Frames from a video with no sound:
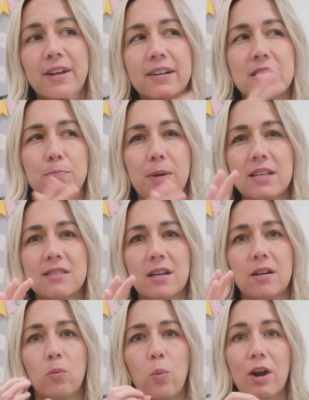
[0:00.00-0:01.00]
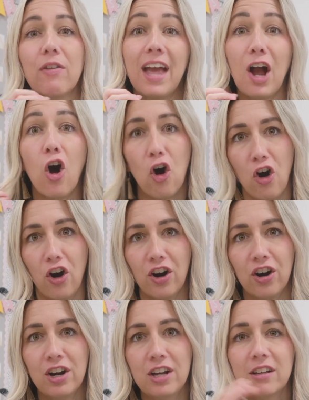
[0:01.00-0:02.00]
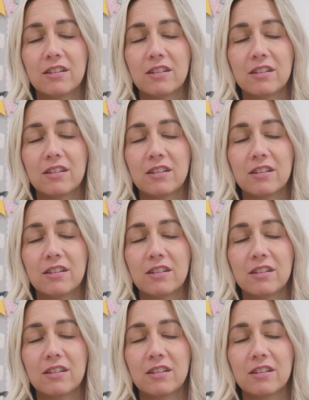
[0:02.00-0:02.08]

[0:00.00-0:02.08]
kids based on where they are.